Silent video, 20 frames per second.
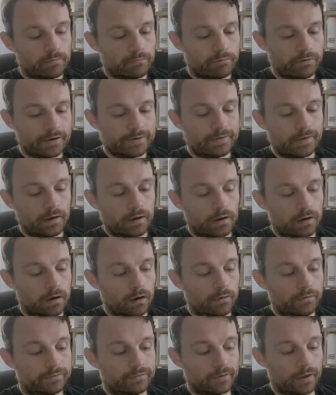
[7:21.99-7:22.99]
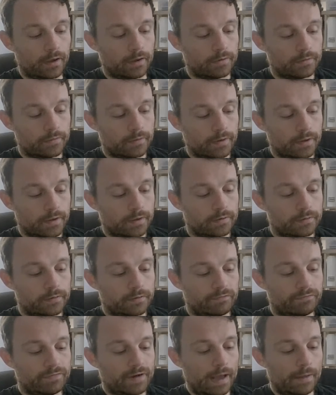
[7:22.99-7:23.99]
Pressing closer, the
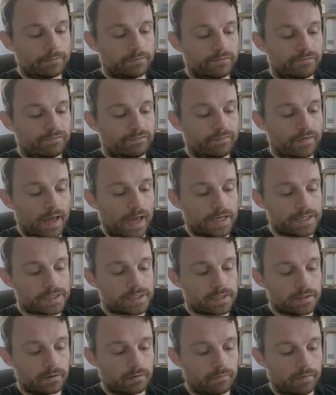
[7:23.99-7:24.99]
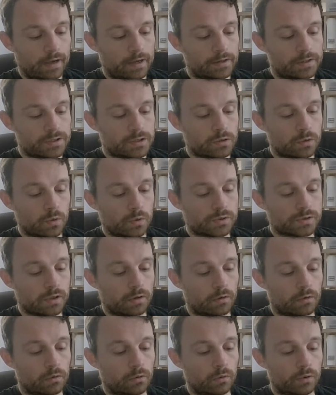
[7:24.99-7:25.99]
flaps of flesh around its
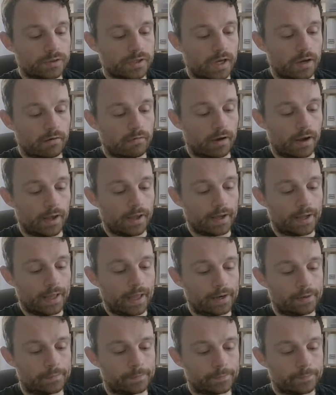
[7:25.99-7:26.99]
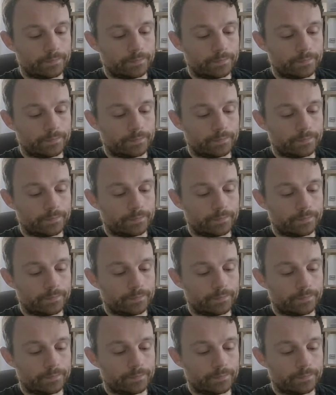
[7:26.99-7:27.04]
torso caught her eye again.